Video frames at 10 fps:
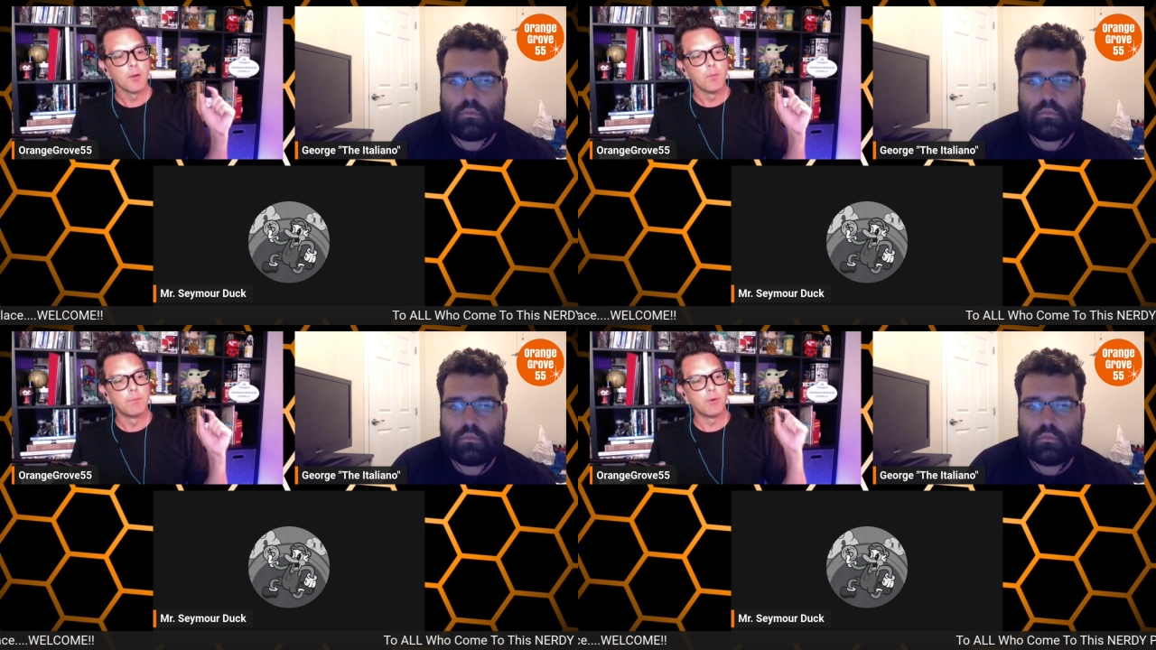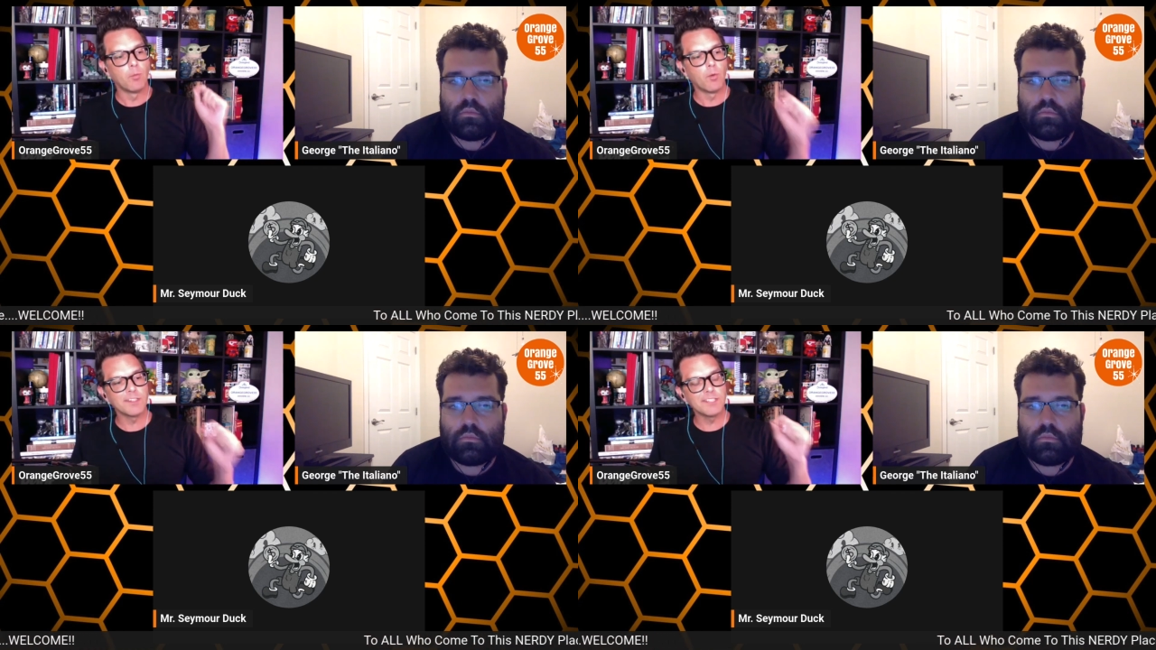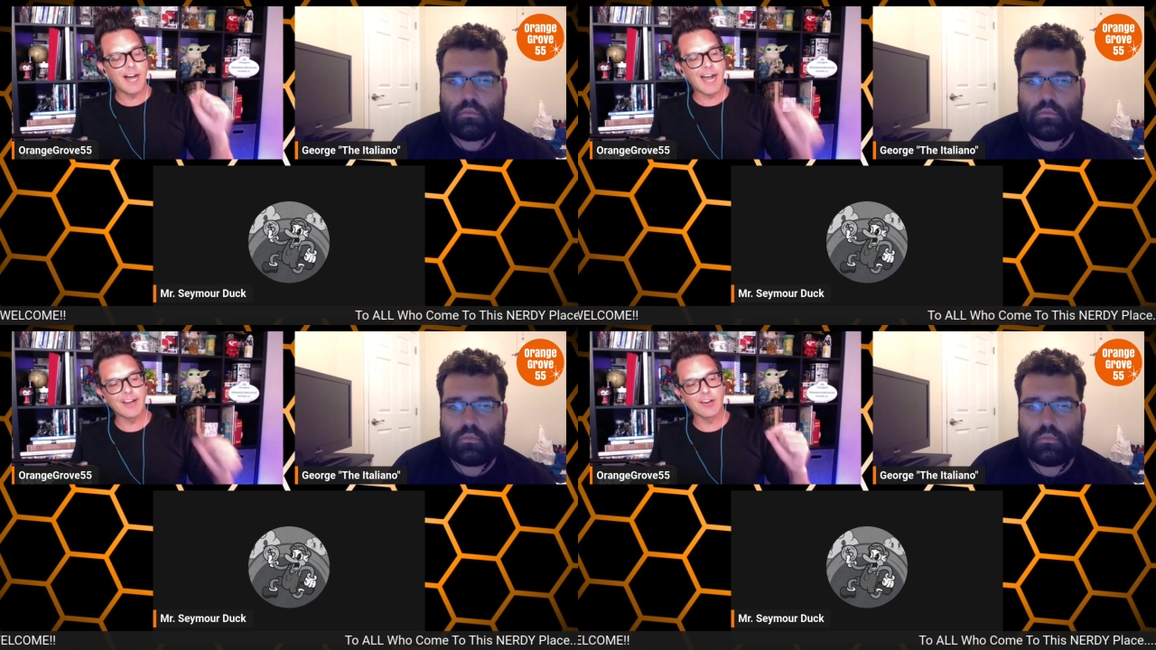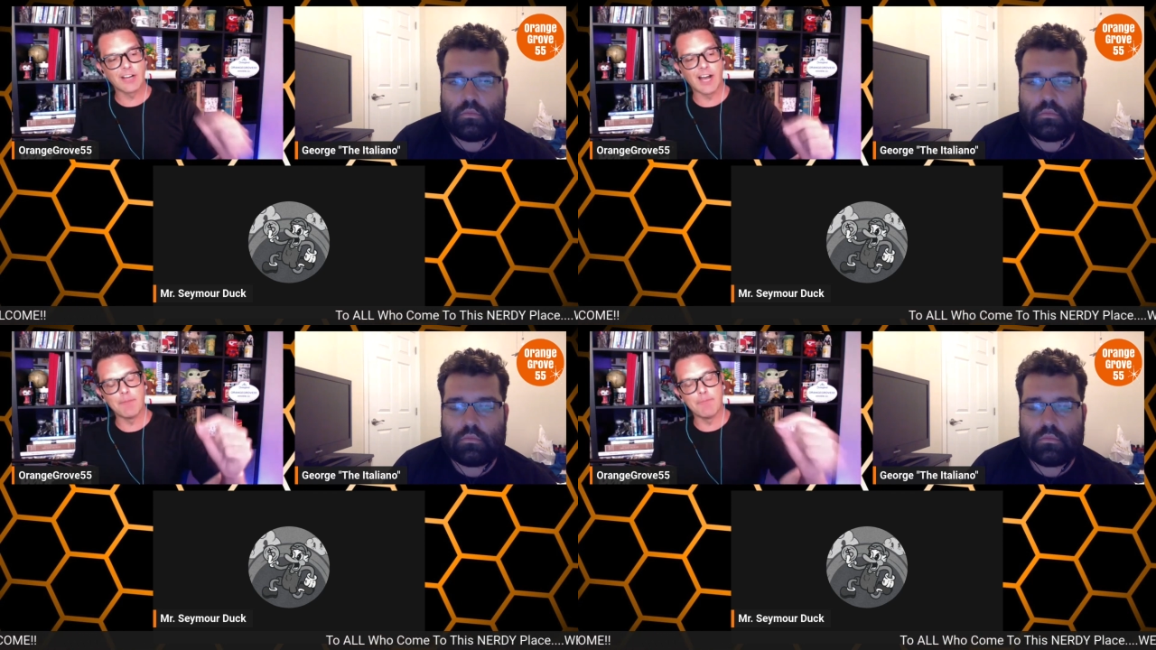Speaker 1: But once Iger
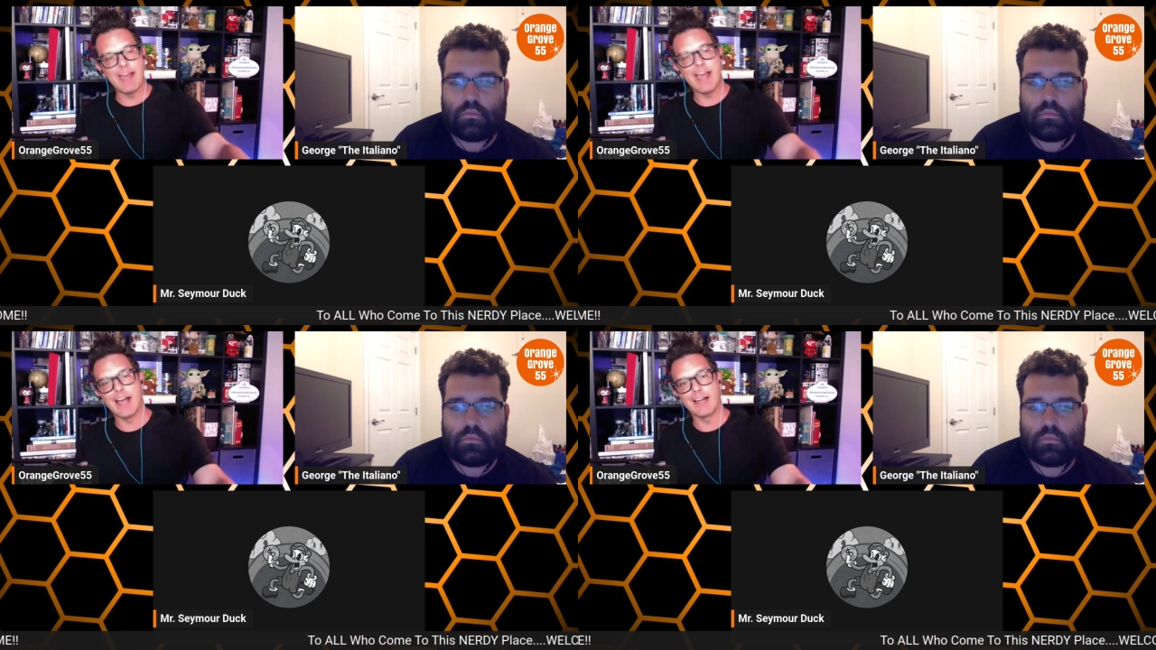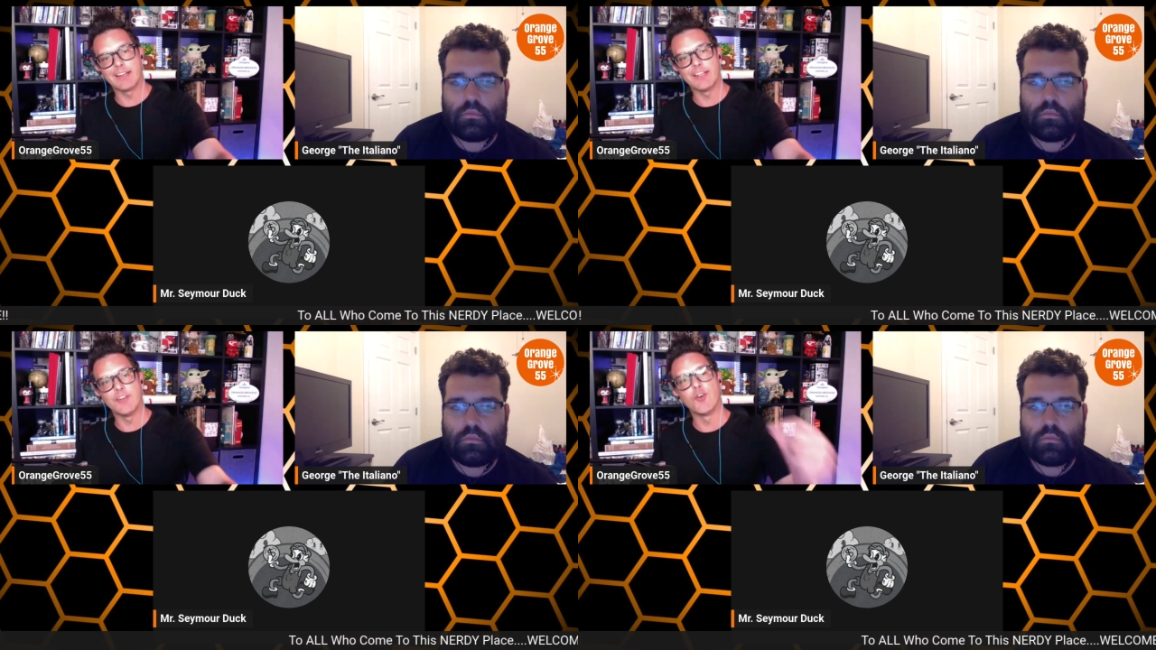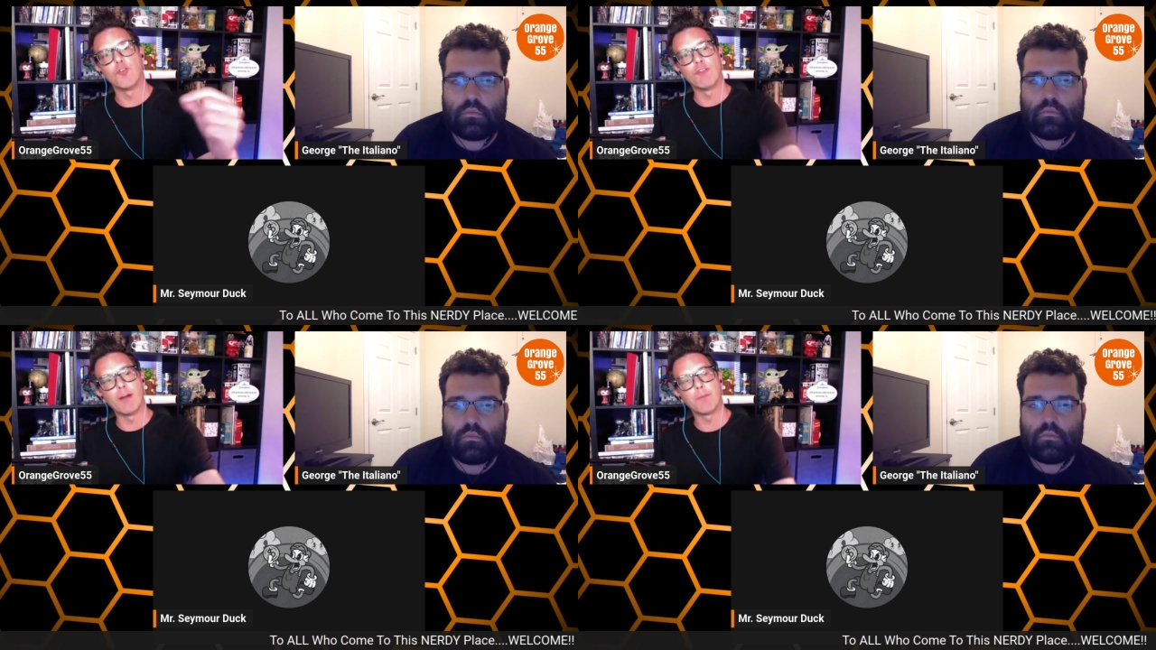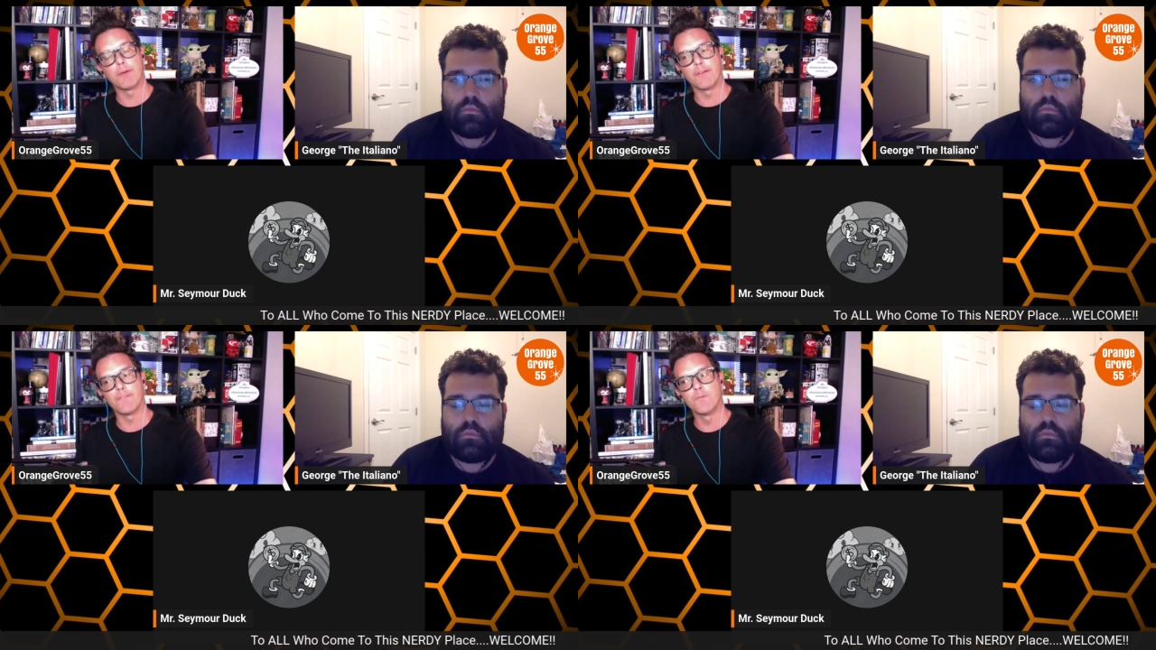got back in
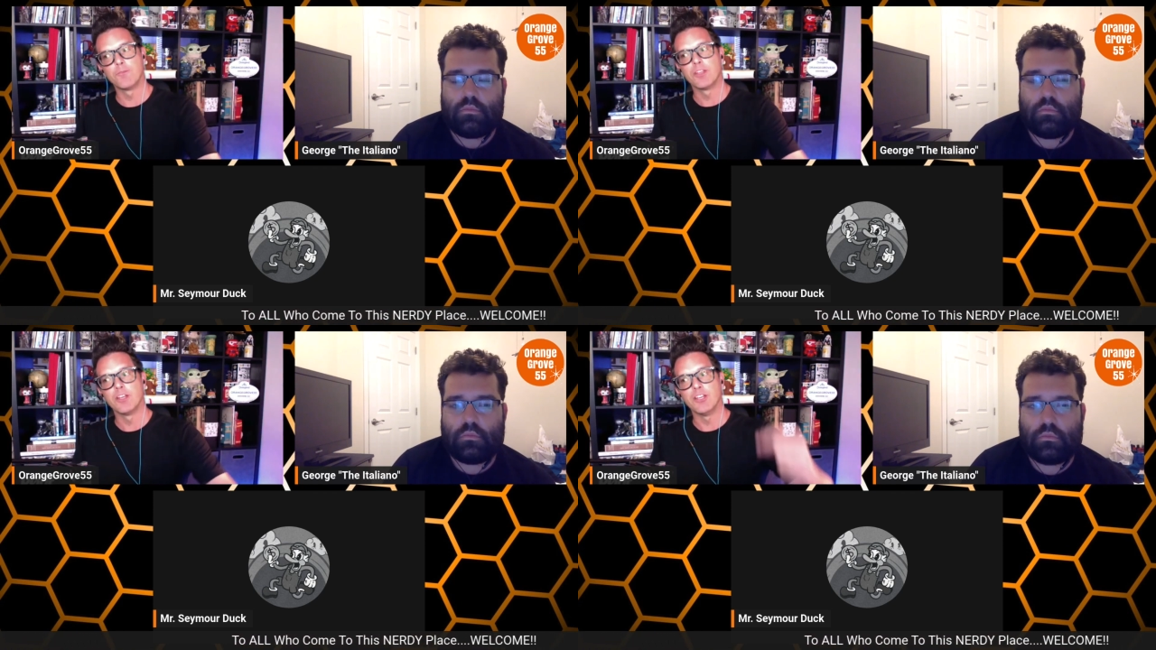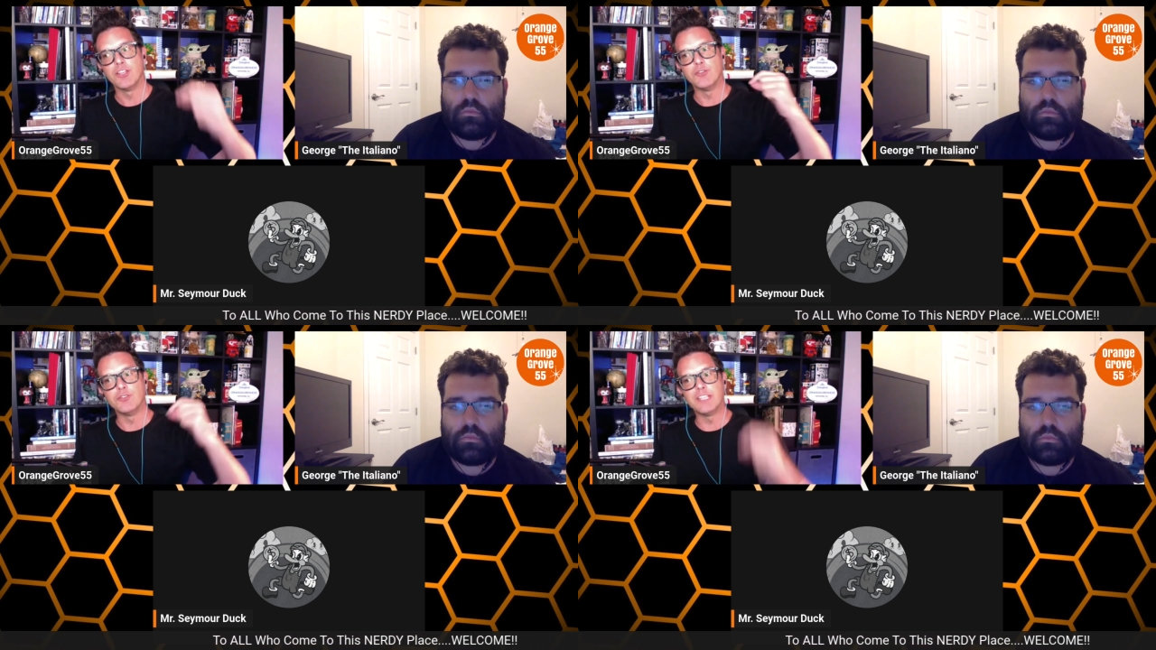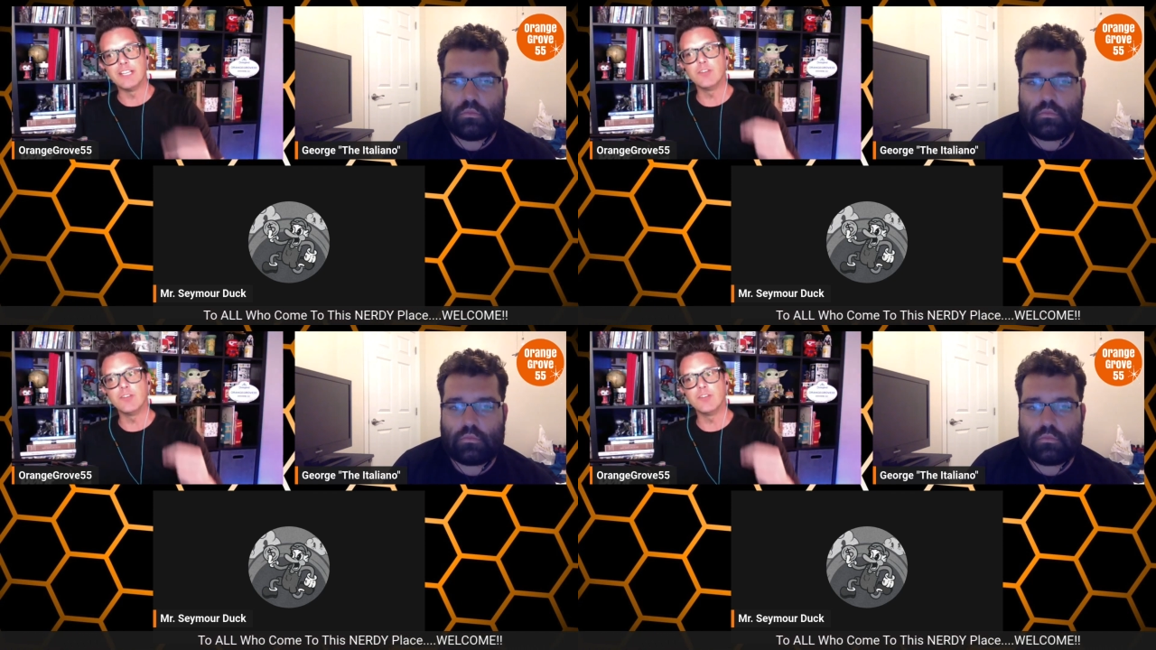November, you didn't